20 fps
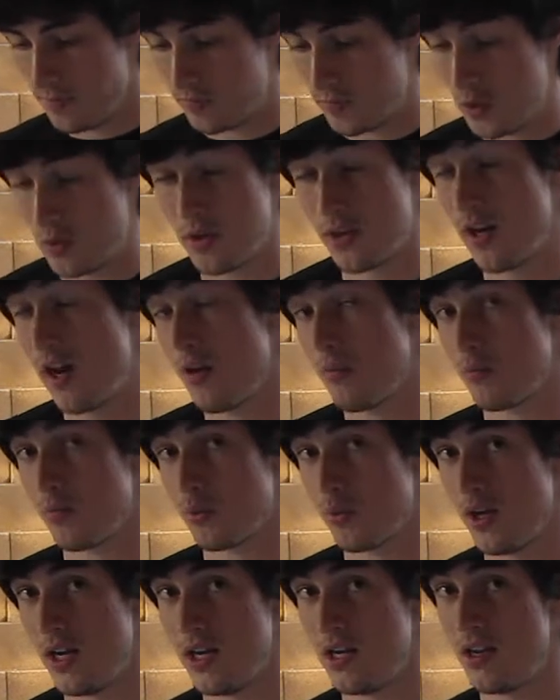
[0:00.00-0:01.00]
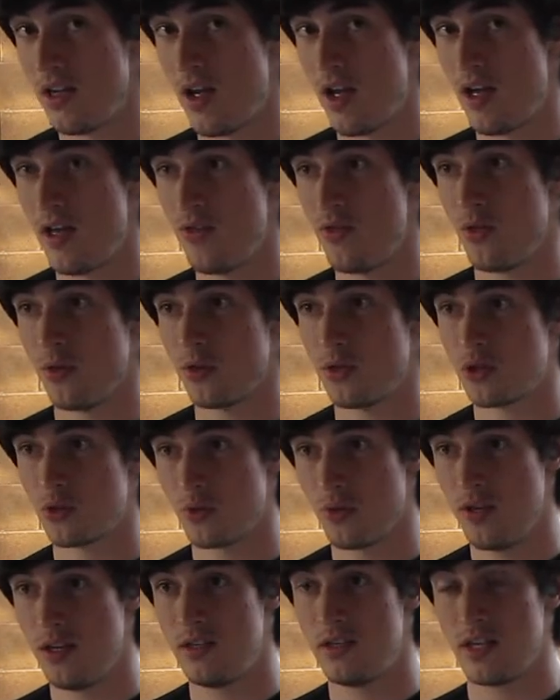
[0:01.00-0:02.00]
You cannot breed those
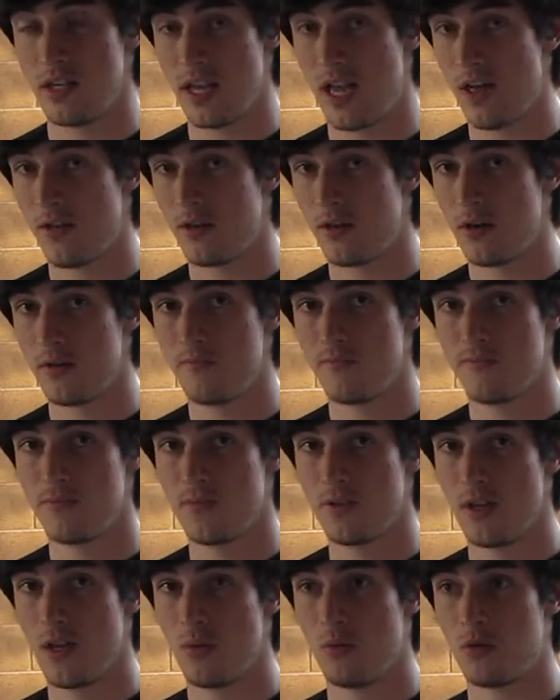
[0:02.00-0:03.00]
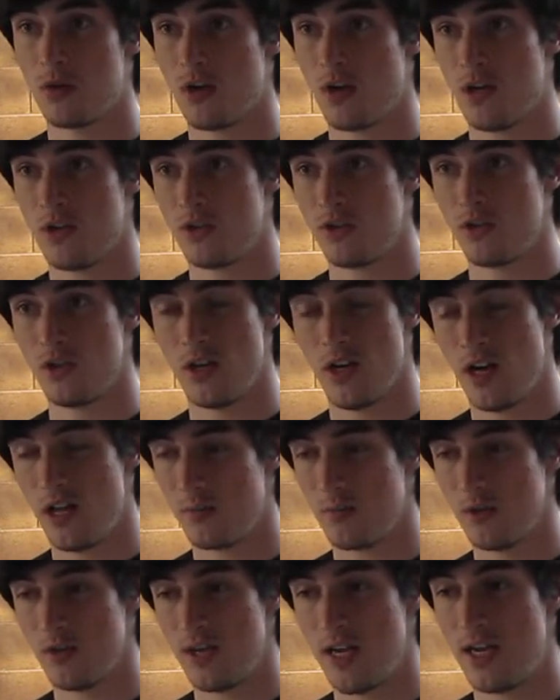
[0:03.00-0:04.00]
3 together. It will cause
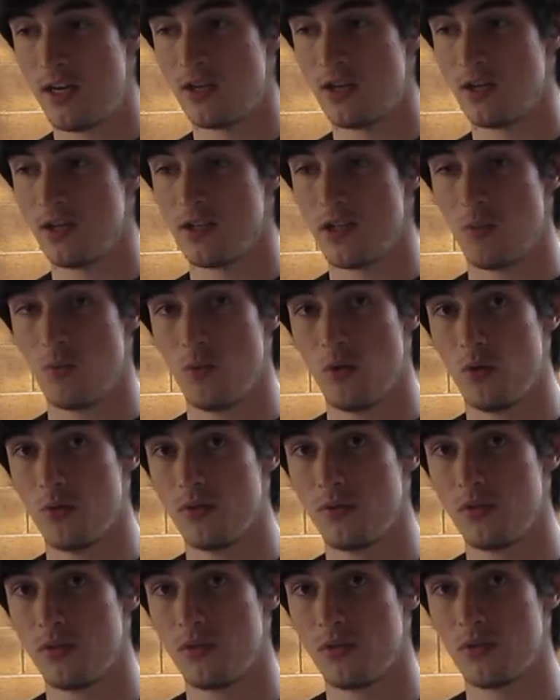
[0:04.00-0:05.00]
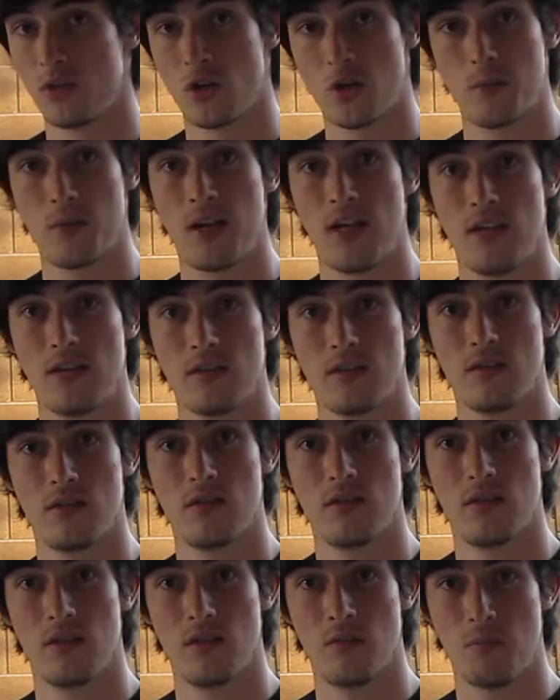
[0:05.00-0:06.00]
genetic mutations that will terminate
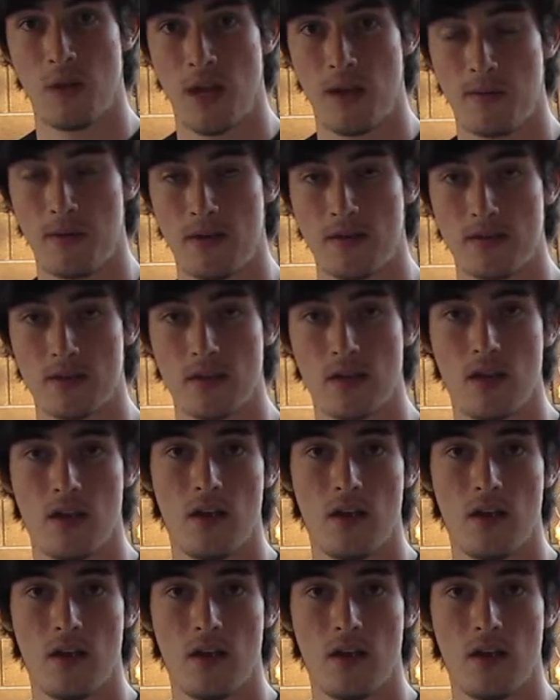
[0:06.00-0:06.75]
the babies.